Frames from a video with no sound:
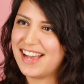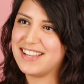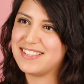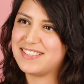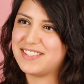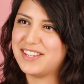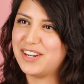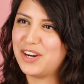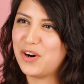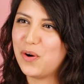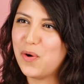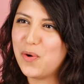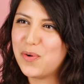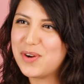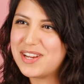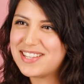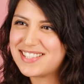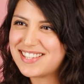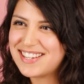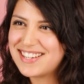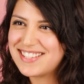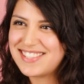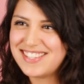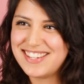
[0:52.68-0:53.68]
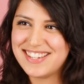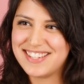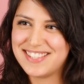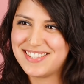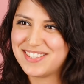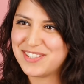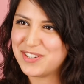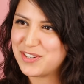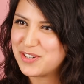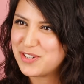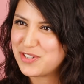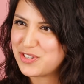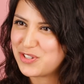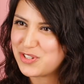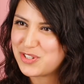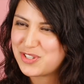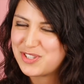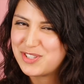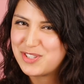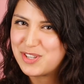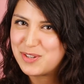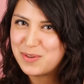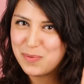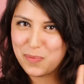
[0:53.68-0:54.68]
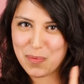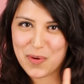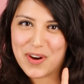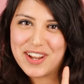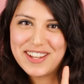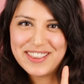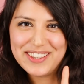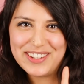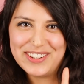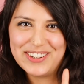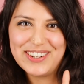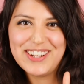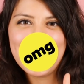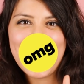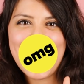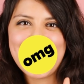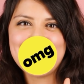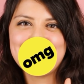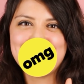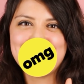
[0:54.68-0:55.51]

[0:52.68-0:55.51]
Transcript: as there always exists, there's just the one little